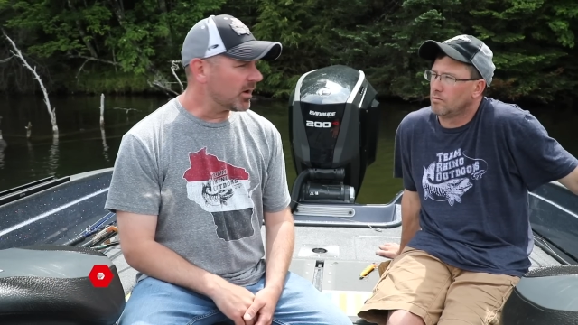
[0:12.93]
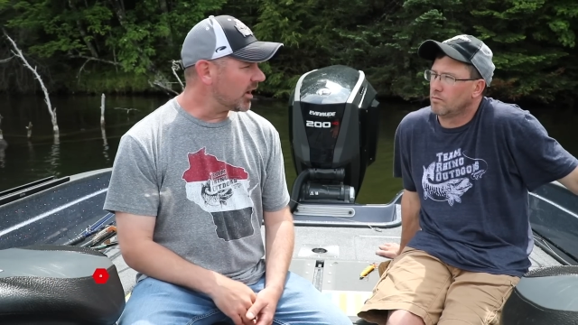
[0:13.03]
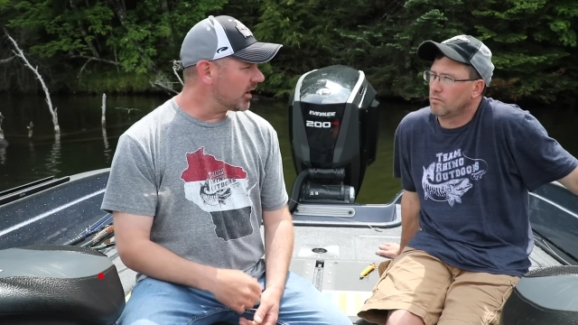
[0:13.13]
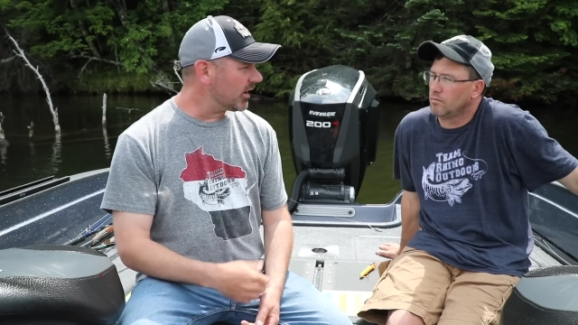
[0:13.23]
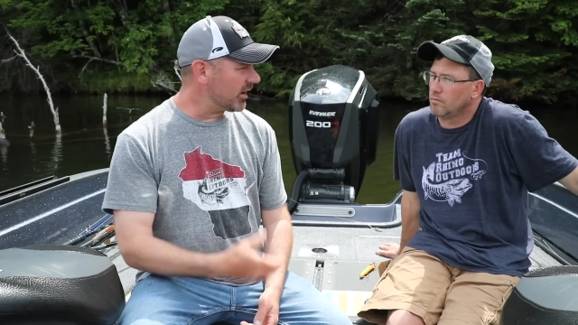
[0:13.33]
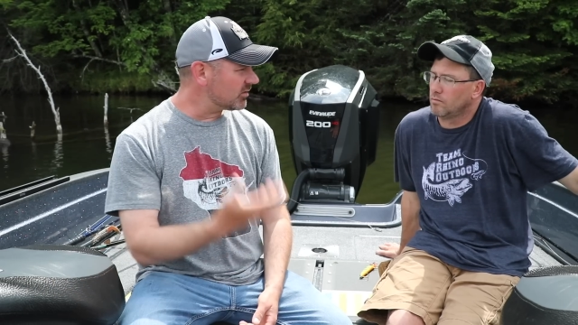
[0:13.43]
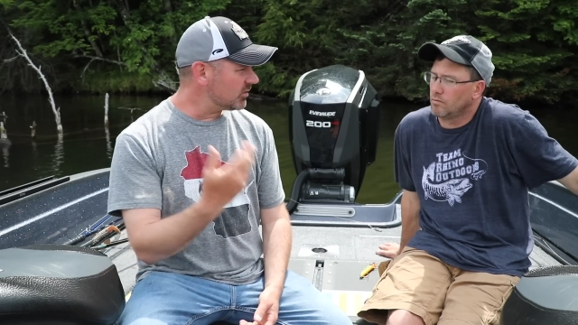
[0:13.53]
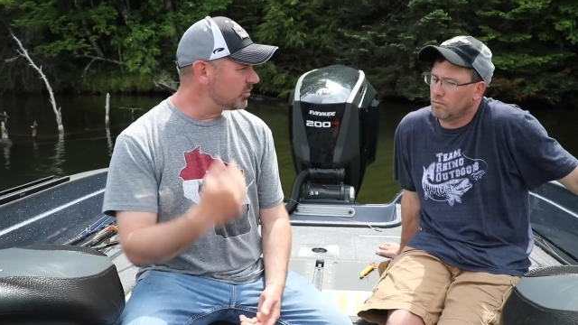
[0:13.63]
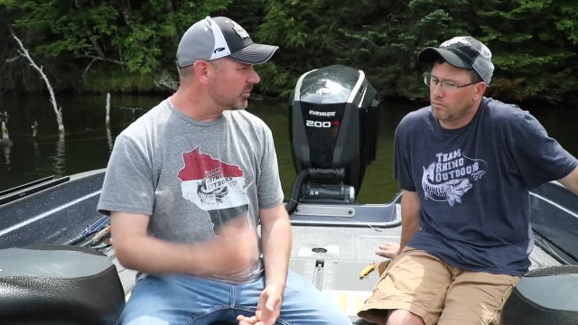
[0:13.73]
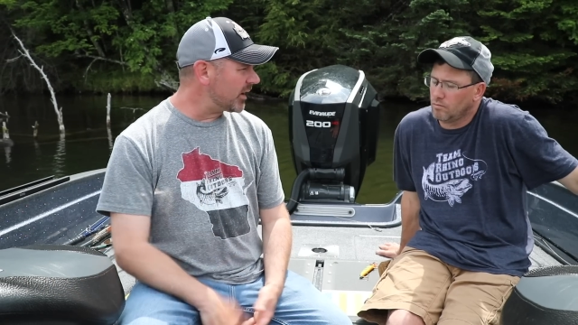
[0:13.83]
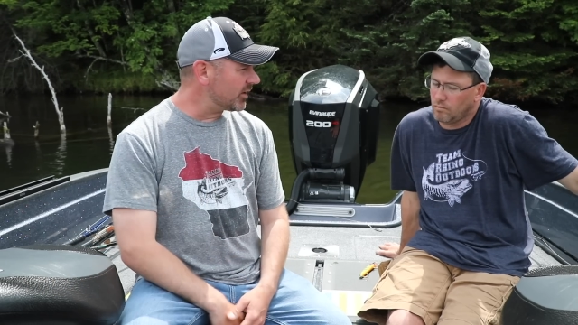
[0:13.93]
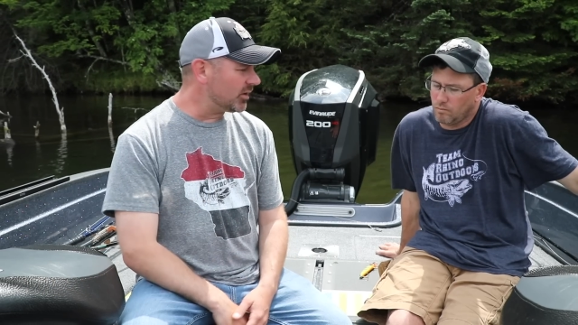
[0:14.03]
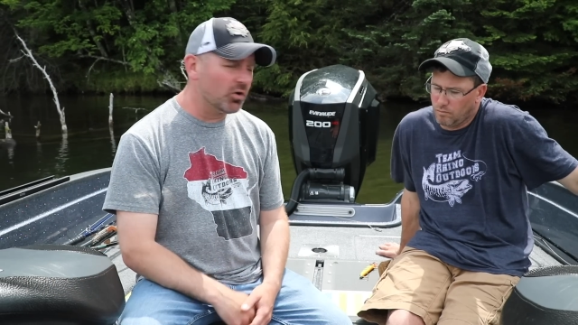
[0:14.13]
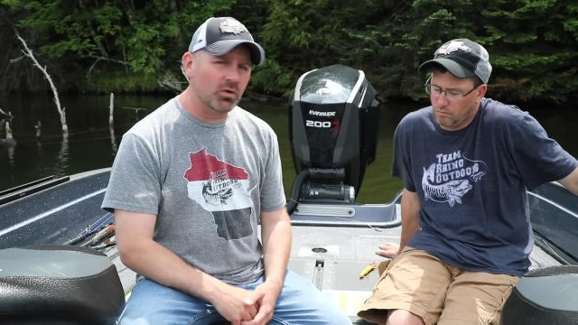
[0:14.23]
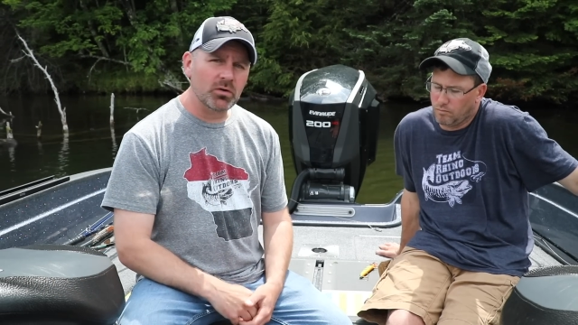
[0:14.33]
Speaker 1: As you probably
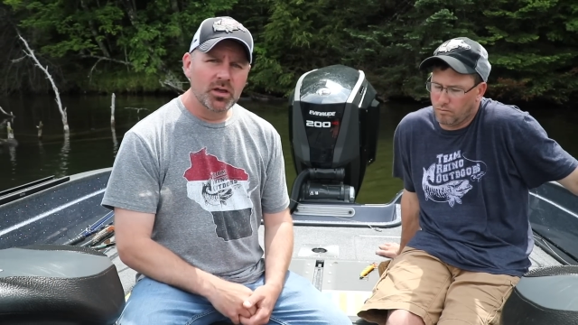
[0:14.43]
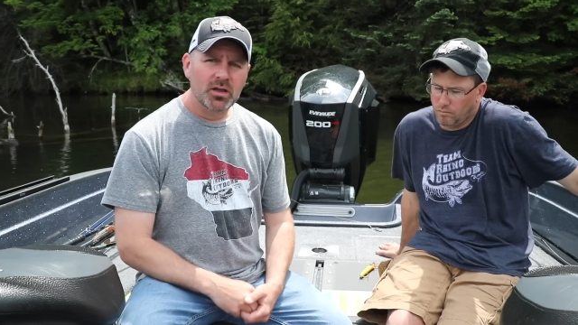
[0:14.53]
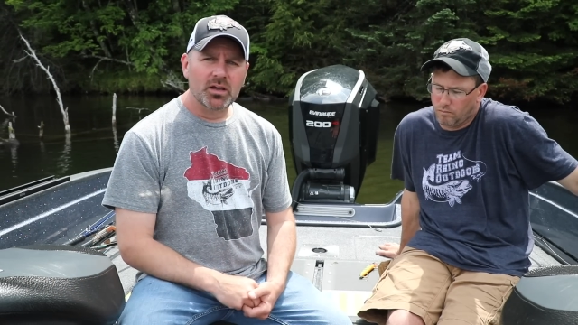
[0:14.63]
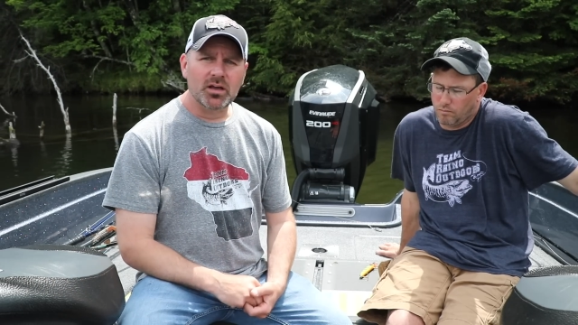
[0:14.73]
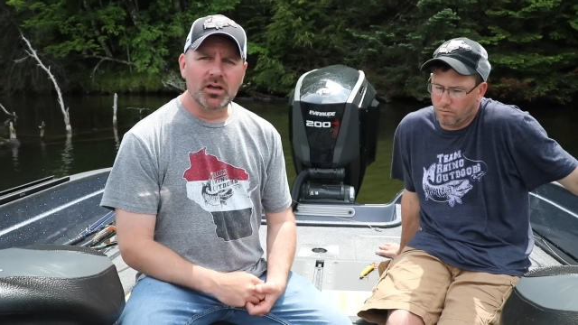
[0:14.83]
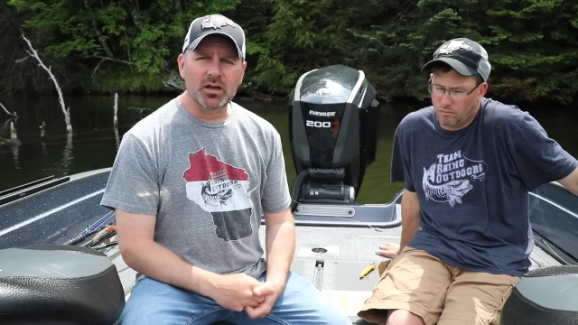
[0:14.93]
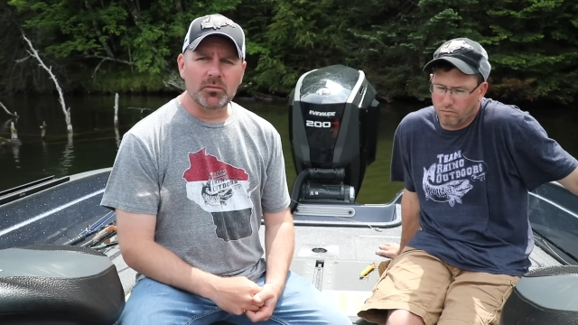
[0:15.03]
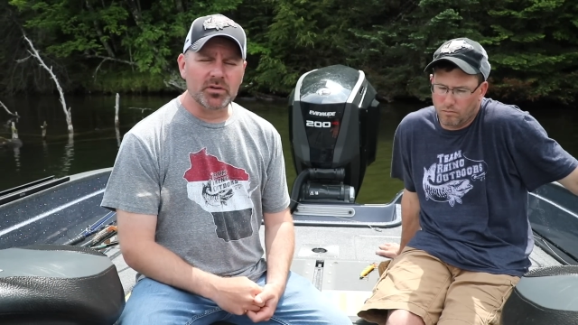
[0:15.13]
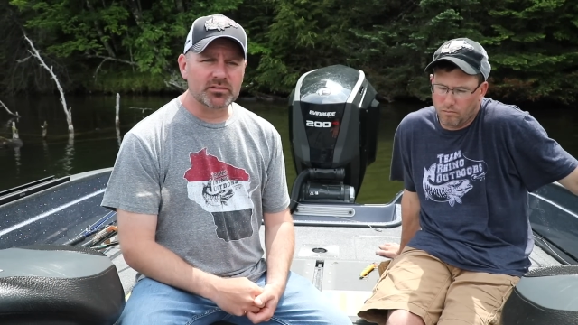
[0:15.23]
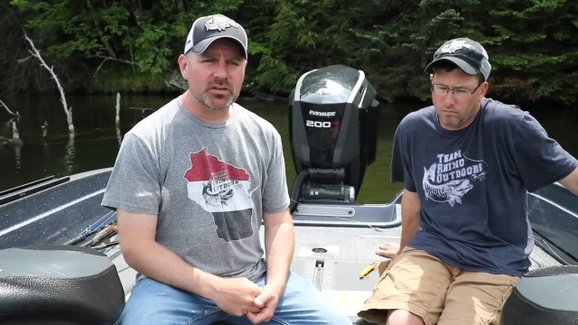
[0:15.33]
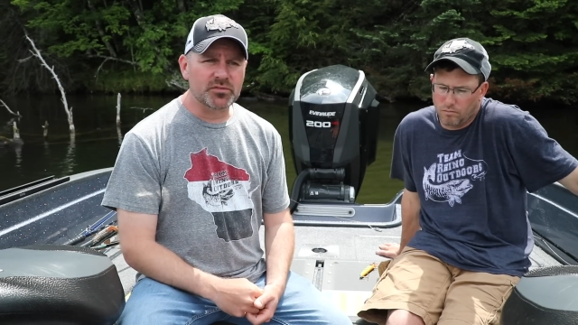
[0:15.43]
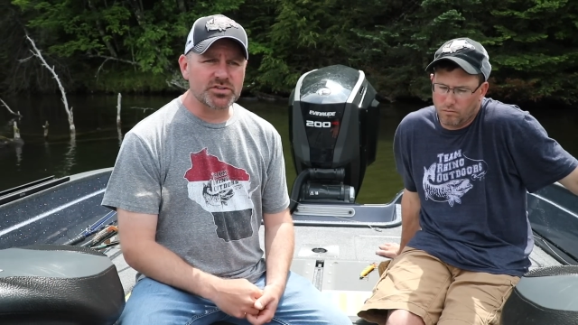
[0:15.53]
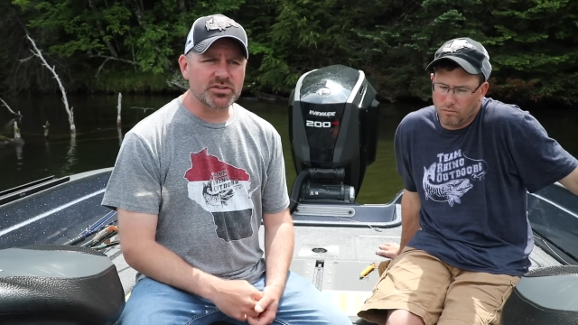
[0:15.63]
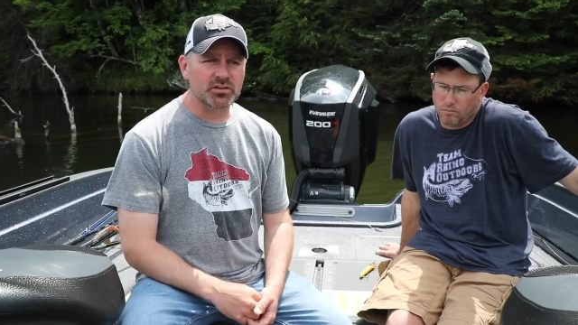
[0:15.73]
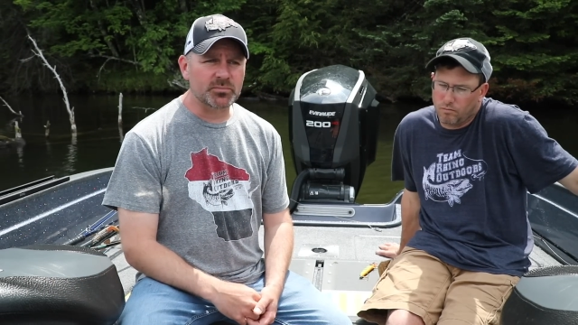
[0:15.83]
know, musky
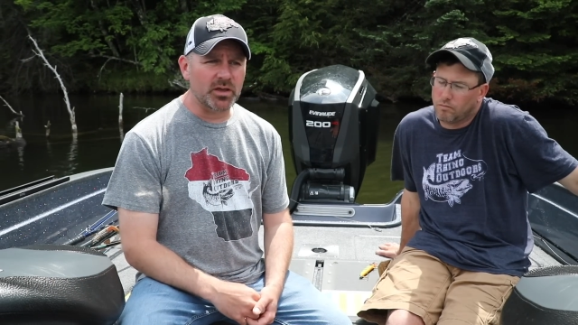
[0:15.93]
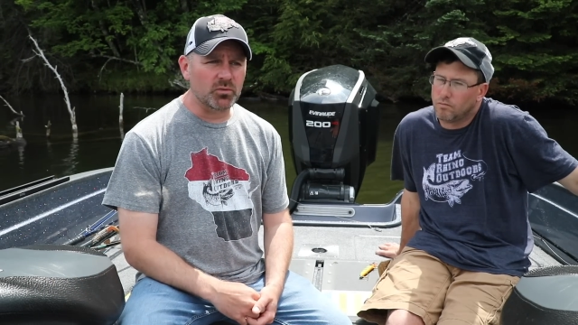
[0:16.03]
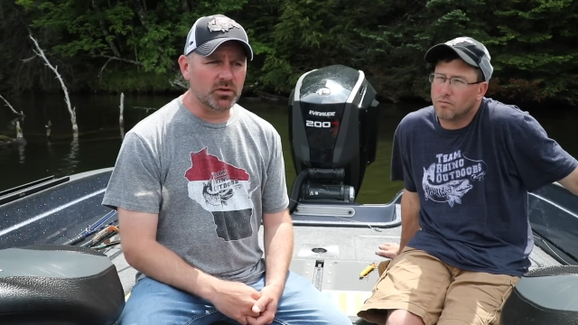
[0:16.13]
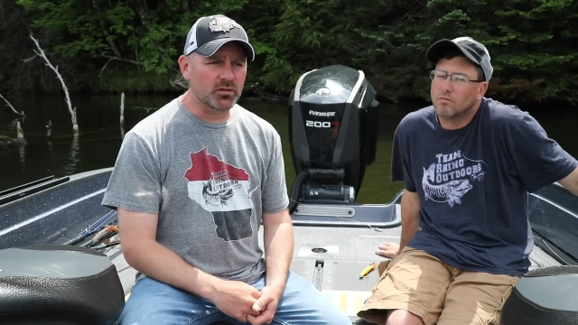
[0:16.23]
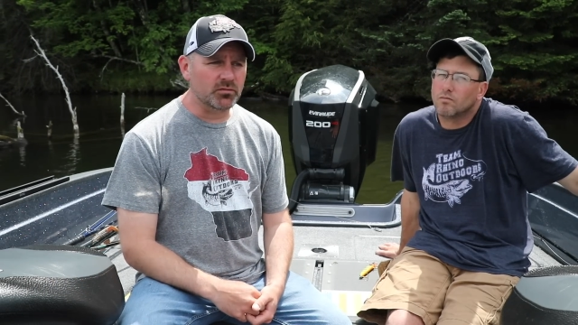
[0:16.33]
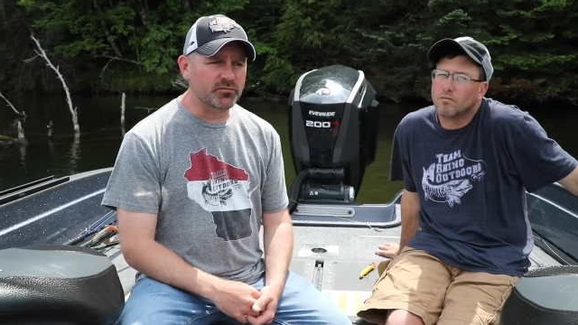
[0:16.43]
fishing is probably one of